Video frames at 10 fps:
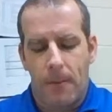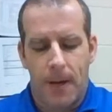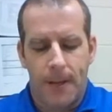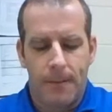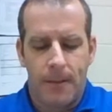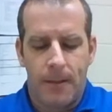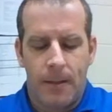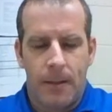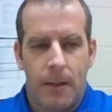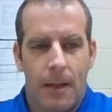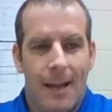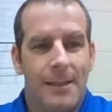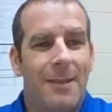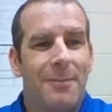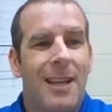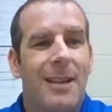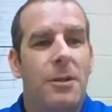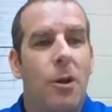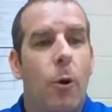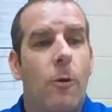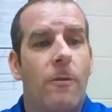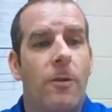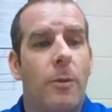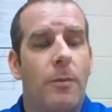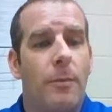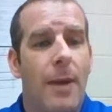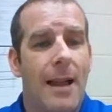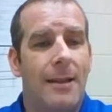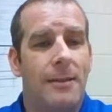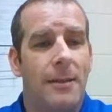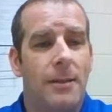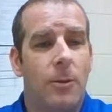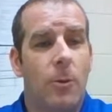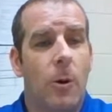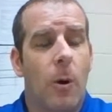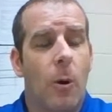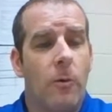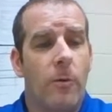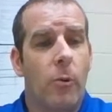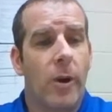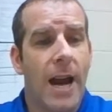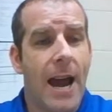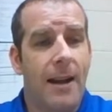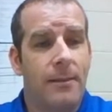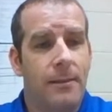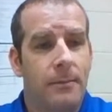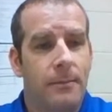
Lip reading: right? It sometimes overbalances or overreacts.